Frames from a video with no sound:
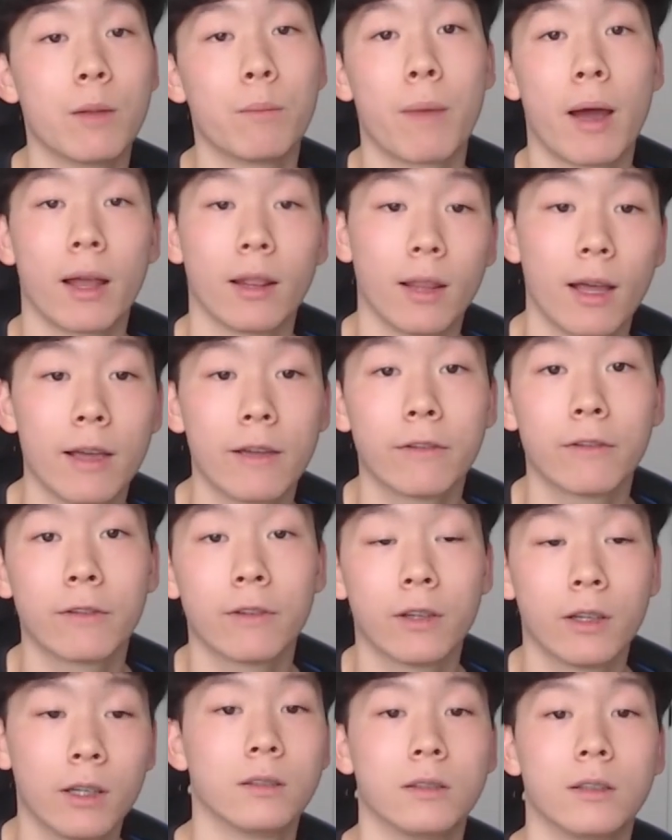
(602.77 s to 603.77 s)
My Life.
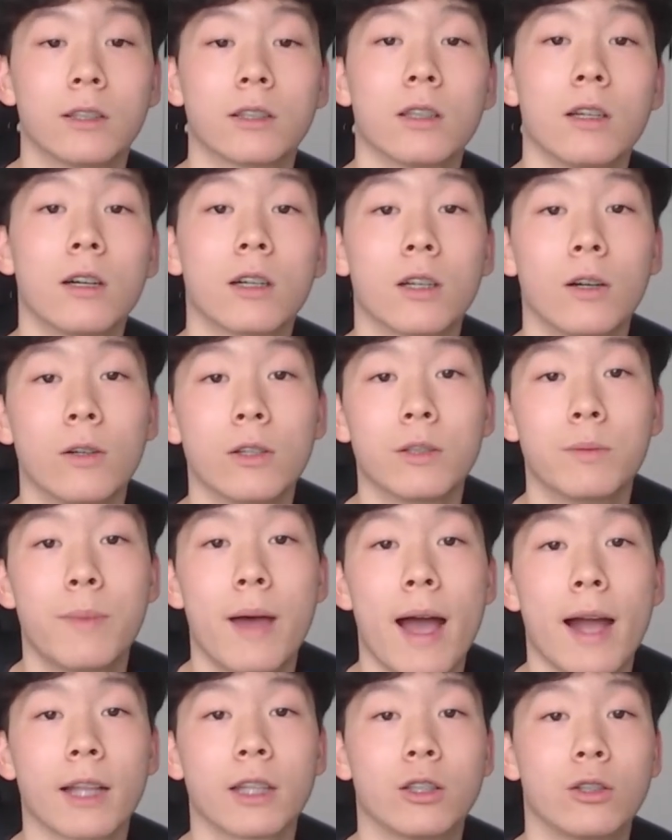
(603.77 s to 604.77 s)
This song goes
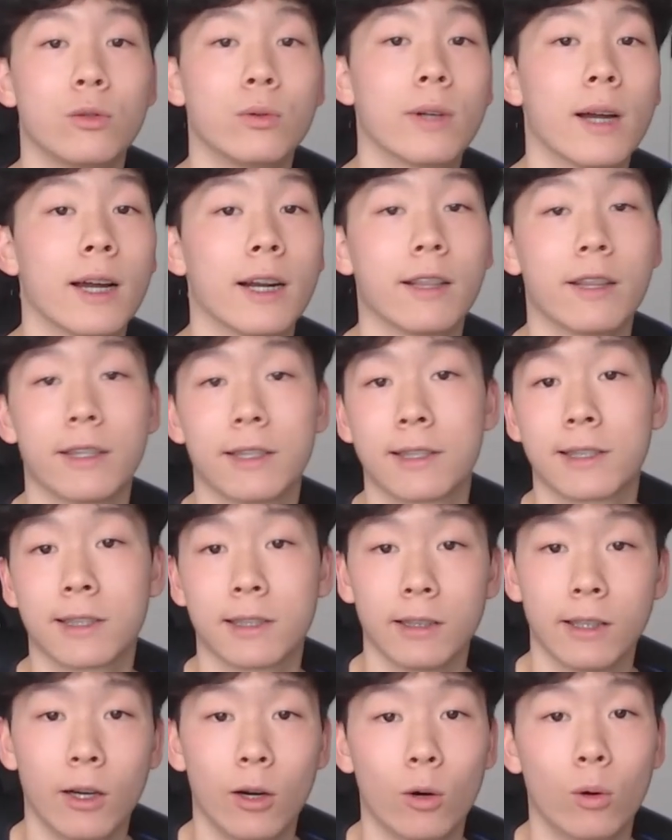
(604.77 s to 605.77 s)
back to kind of the
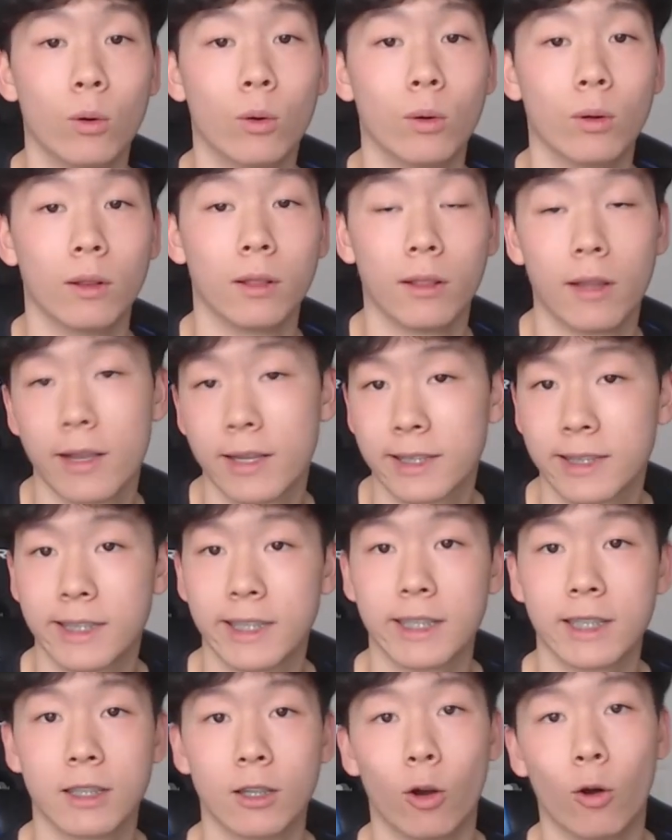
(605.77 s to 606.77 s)
slow
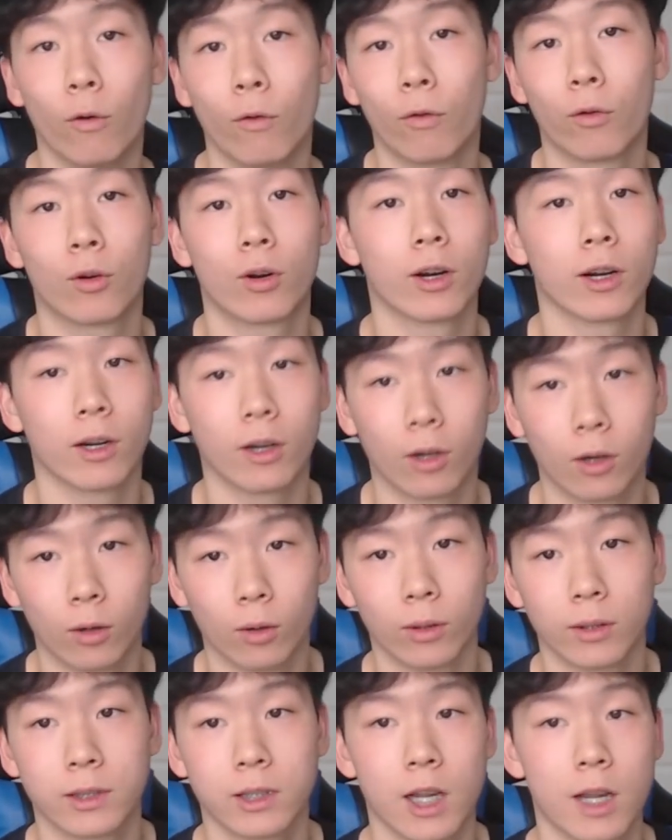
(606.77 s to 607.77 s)
lusting over a
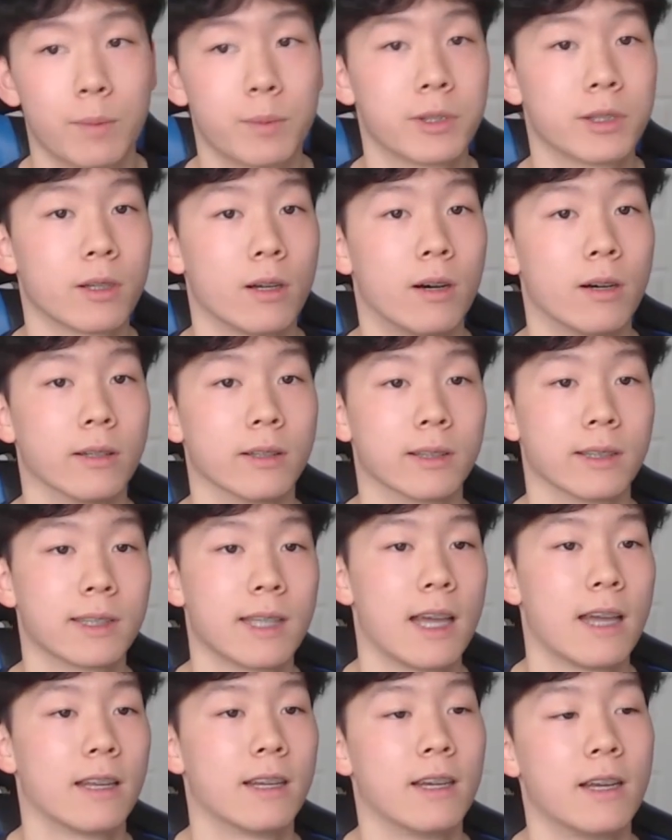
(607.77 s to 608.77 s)
girl type songs
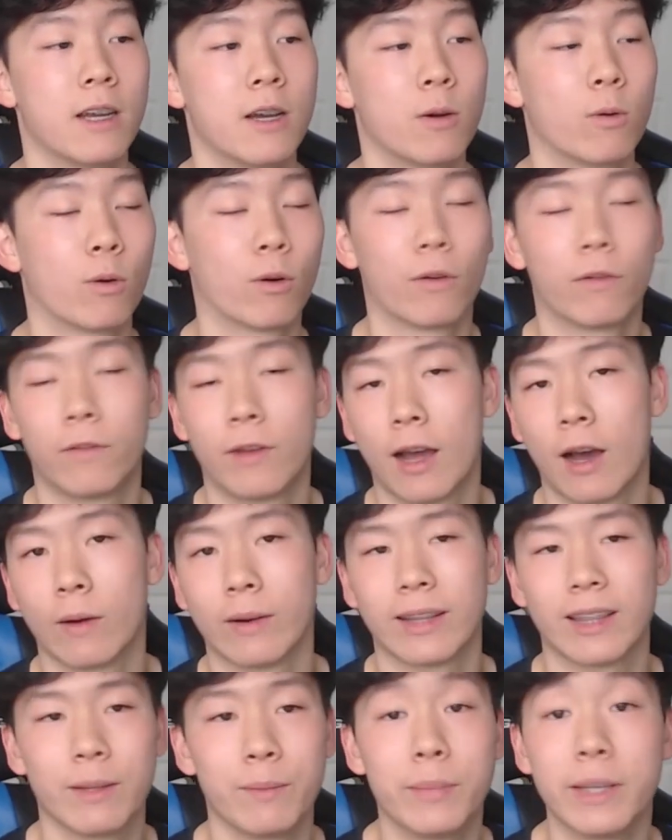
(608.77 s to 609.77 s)
that were found
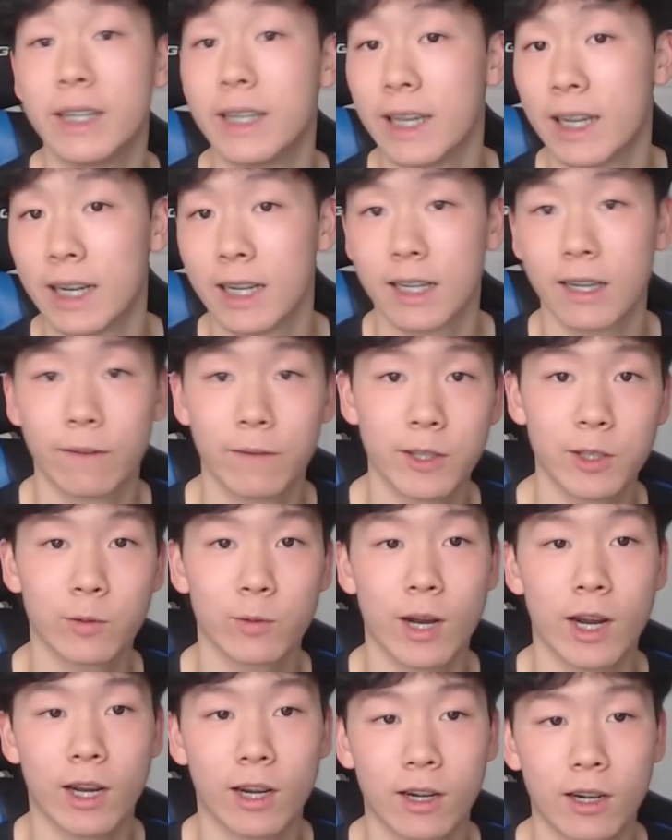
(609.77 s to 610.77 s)
at the beginning of this
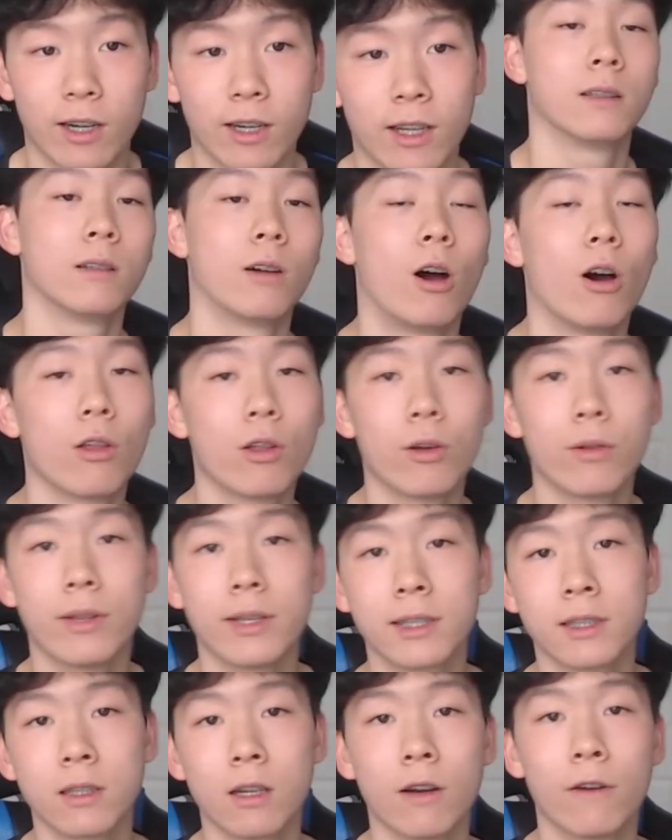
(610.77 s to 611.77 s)
record. Although
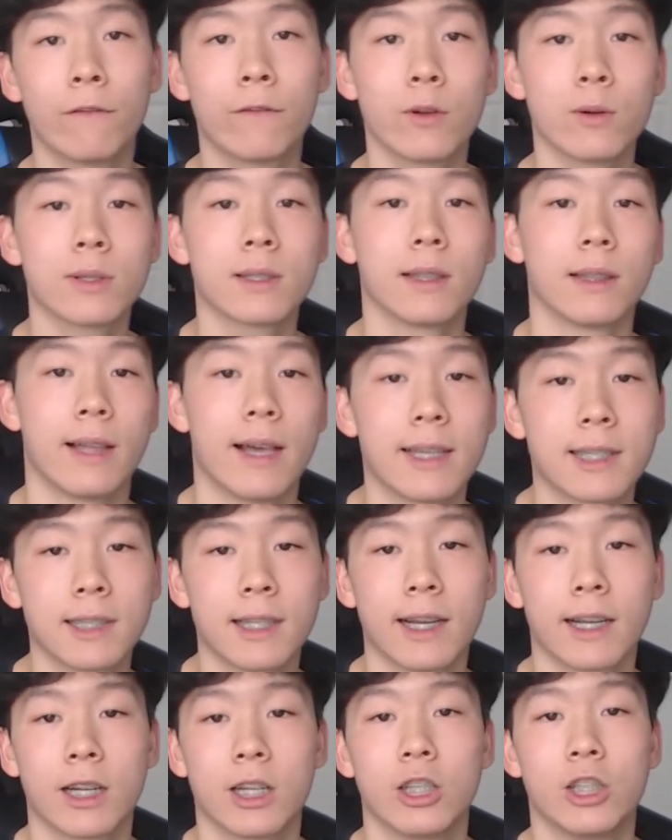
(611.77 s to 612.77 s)
this song feels less
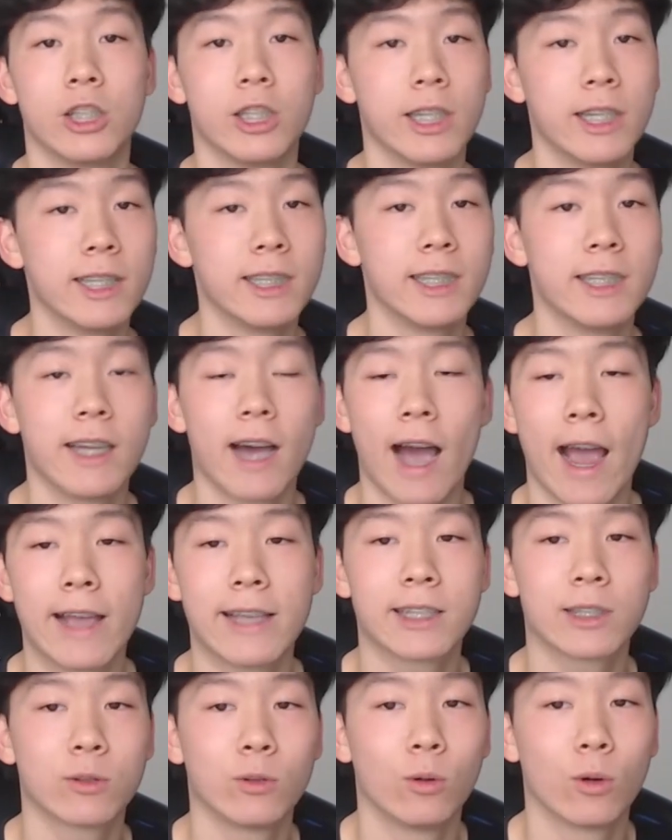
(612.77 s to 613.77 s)
like a cheesy high
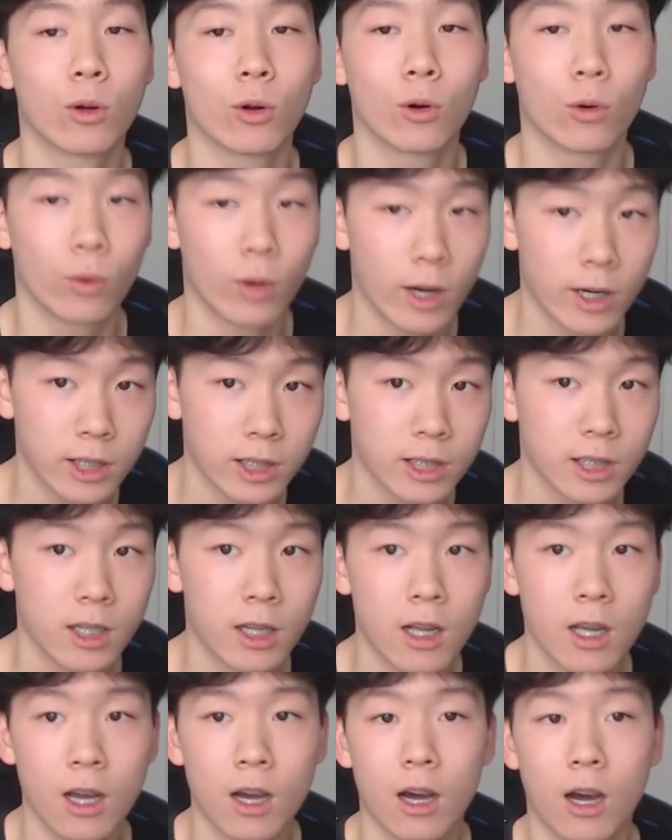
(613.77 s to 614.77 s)
school crush,
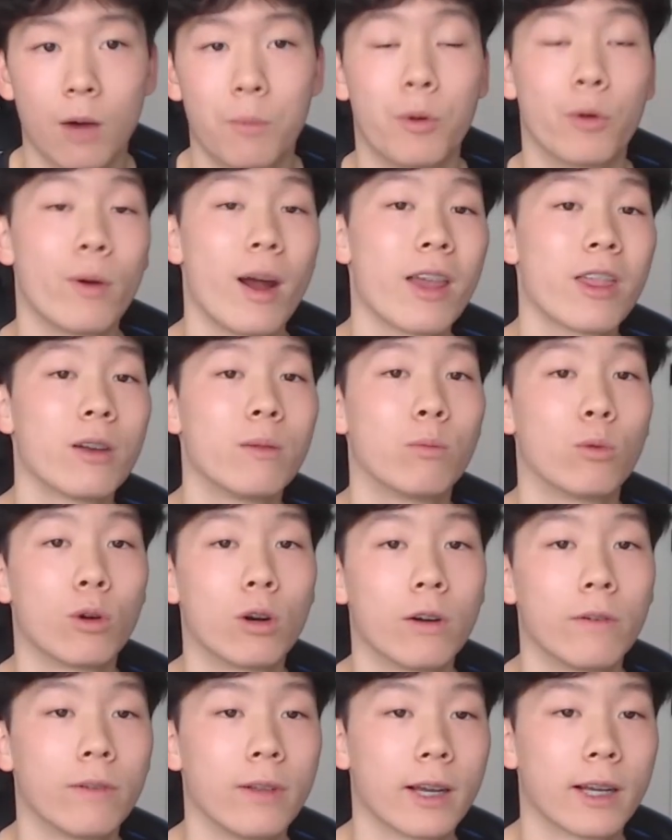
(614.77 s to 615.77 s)
but rather
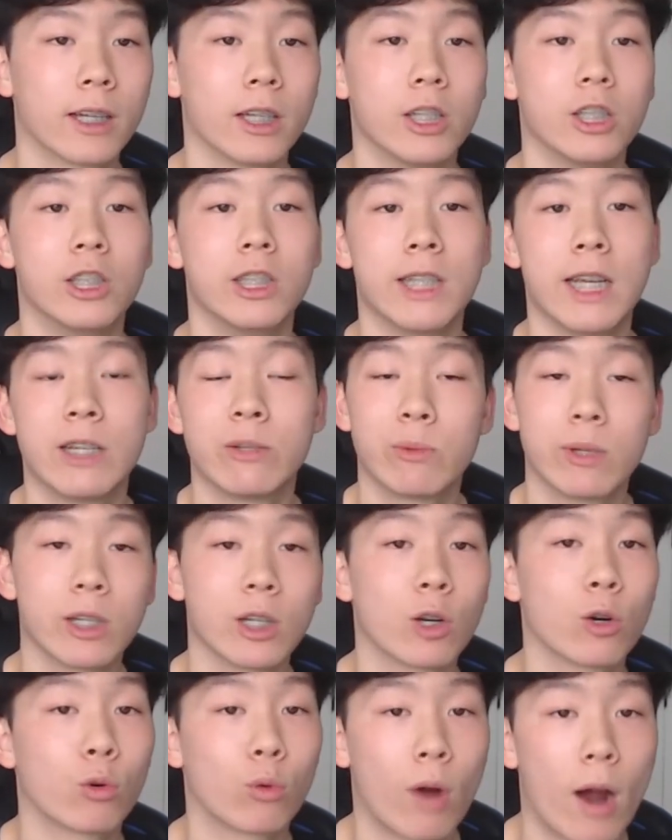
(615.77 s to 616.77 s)
more of like a genuine
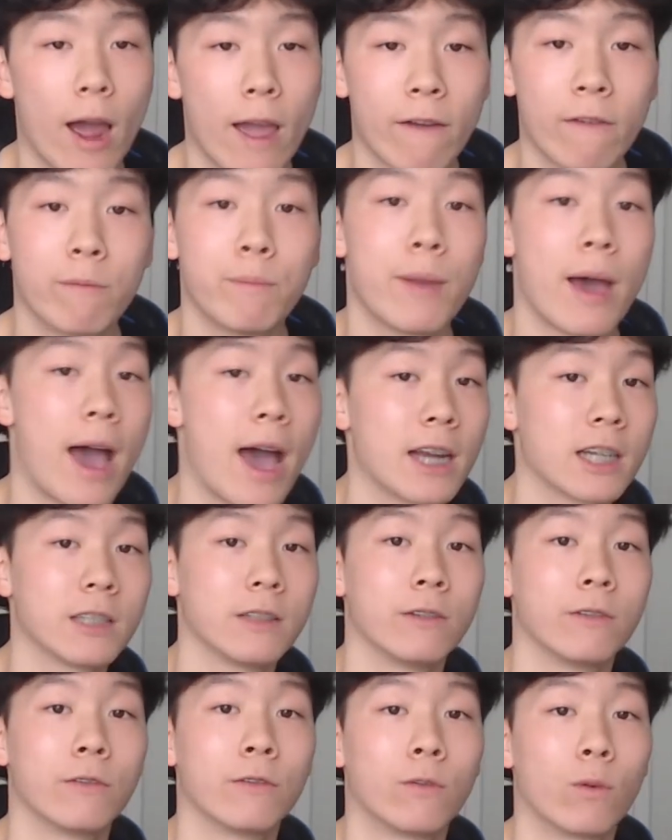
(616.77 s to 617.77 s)
cry of
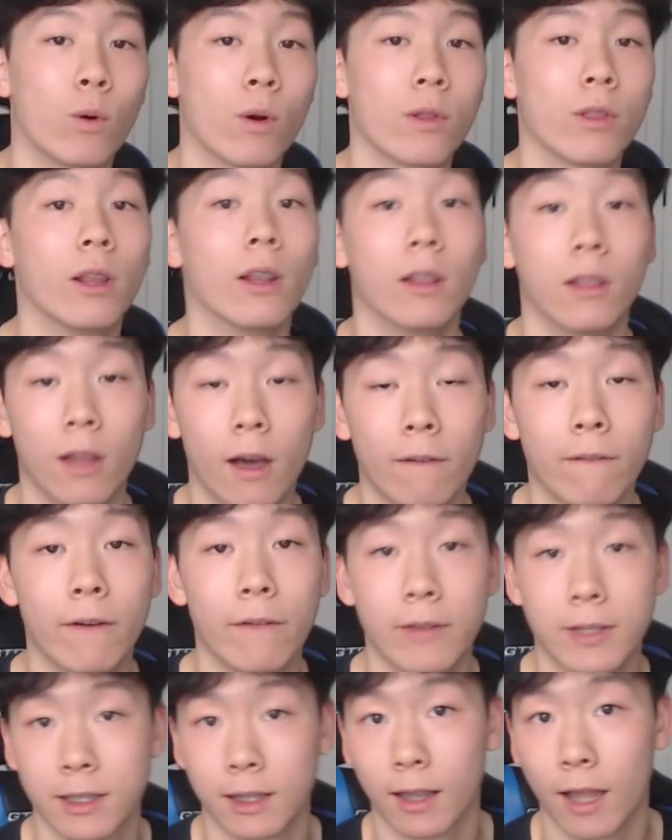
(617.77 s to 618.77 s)
passion for the love of
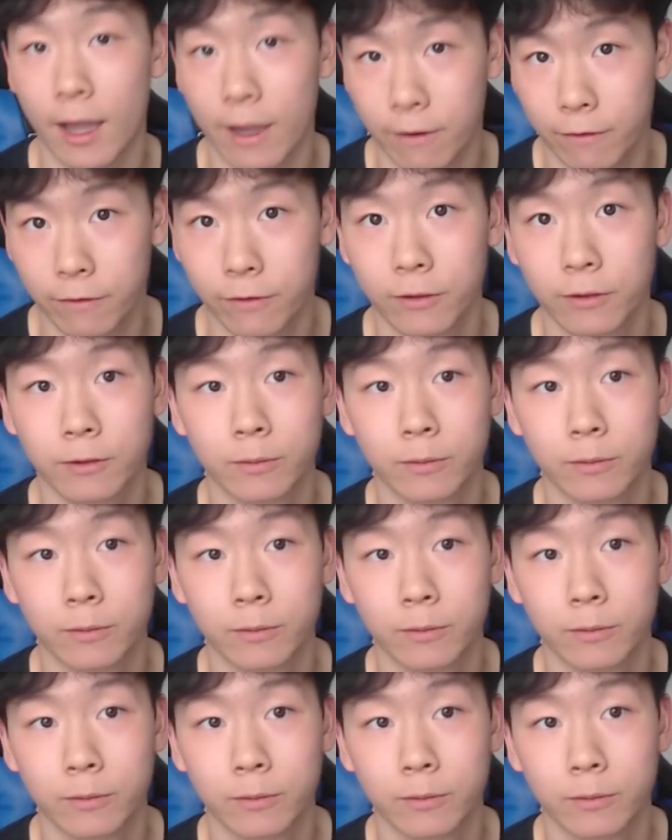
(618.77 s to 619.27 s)
his life.